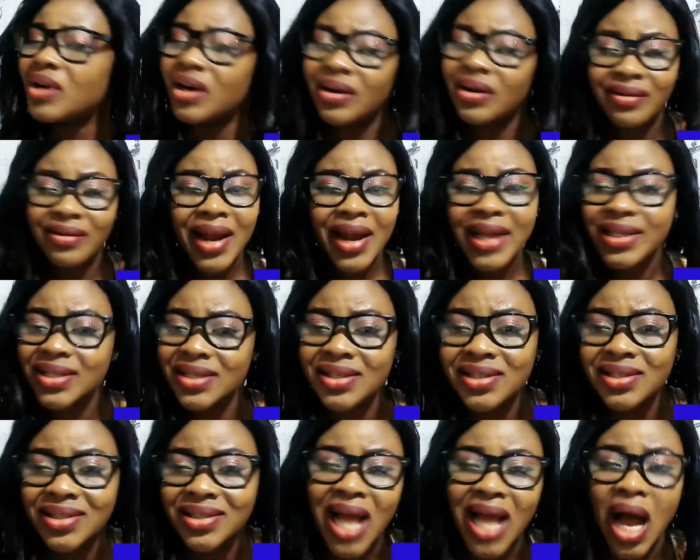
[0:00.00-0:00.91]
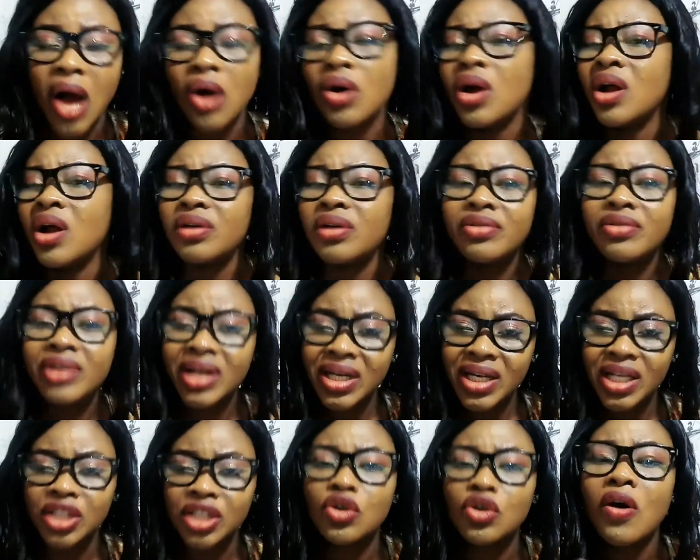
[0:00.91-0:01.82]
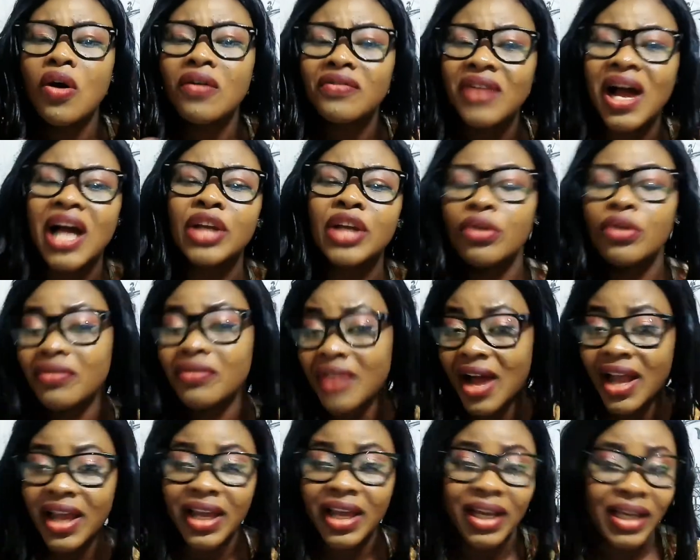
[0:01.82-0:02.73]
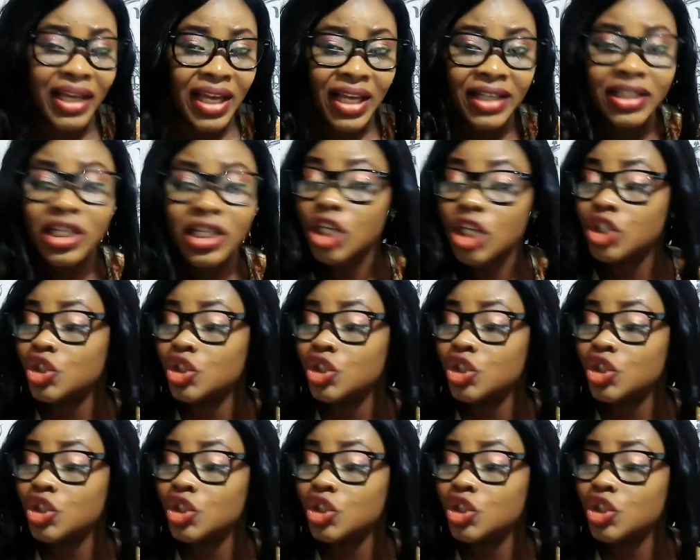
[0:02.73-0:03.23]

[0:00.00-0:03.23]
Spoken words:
write it down, read it over and over again,